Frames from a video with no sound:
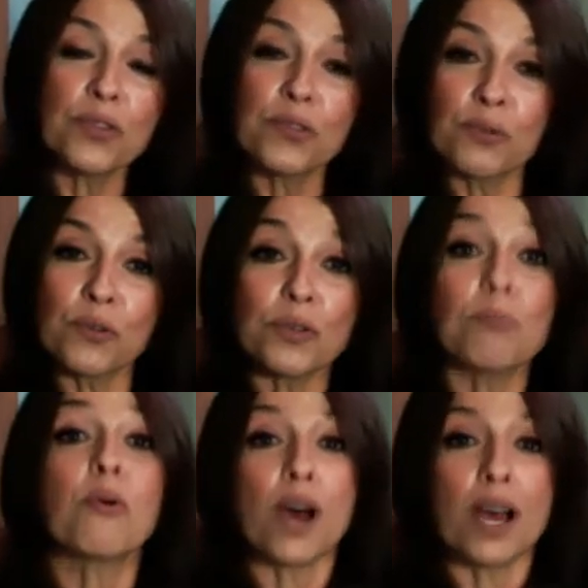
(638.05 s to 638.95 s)
the
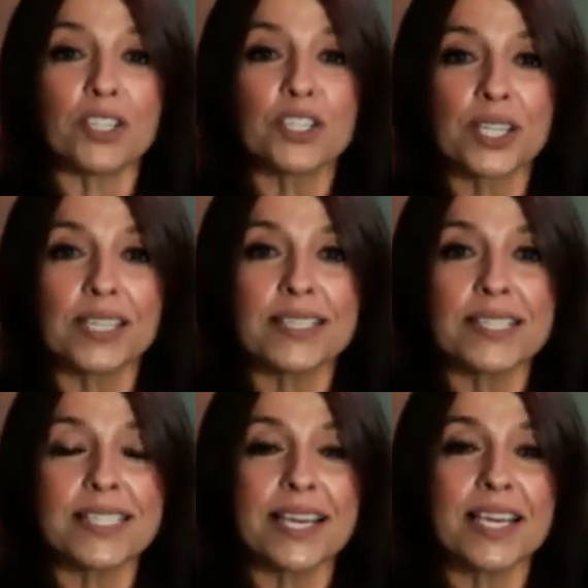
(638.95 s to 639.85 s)
project,
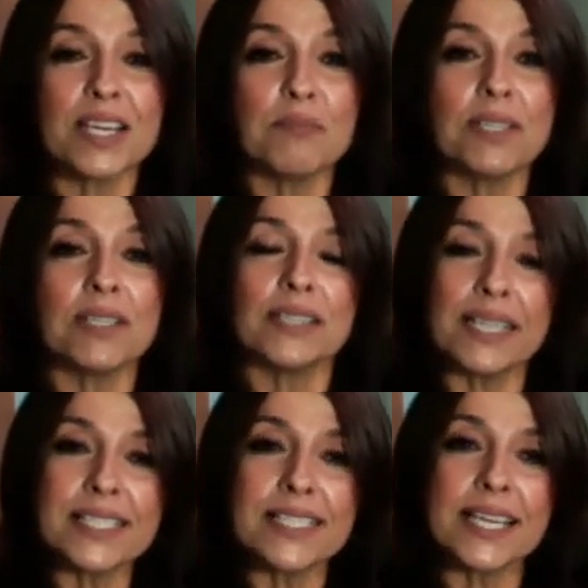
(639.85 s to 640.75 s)
let's say, but
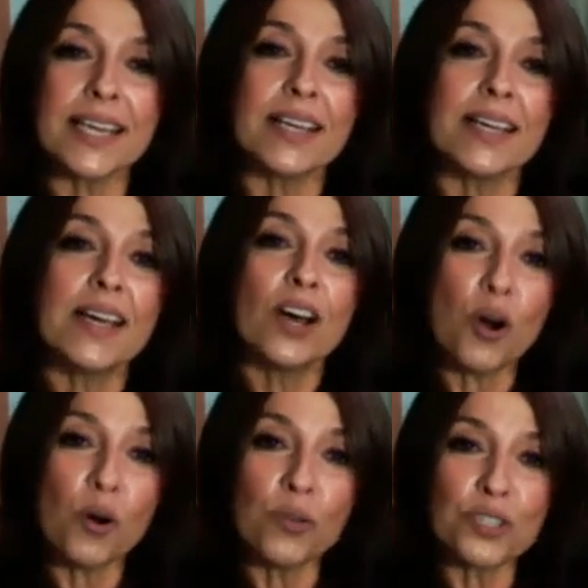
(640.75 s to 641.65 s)
let's take
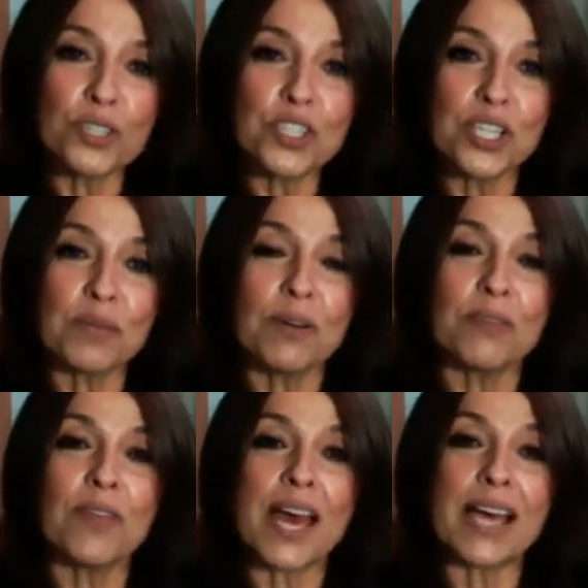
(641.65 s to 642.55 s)
ownership
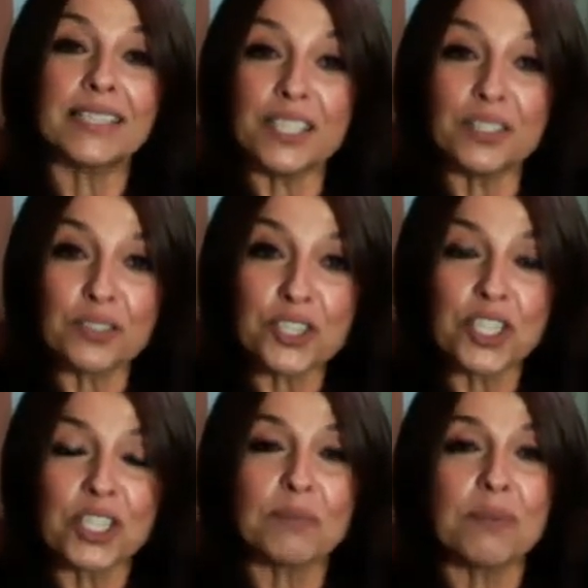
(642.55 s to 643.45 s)
of that
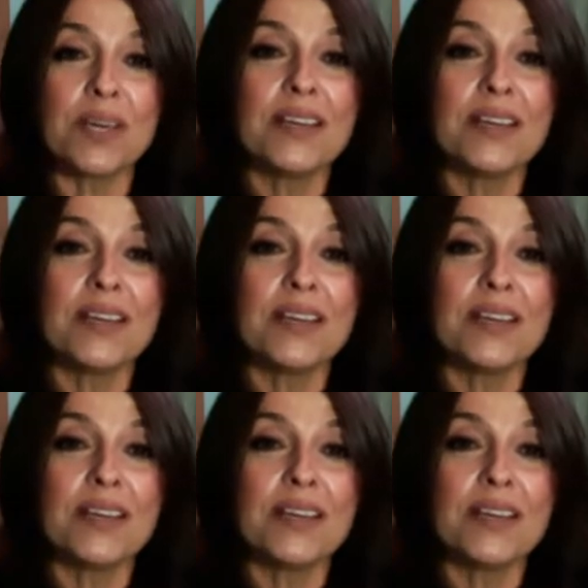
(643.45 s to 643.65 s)
leadership,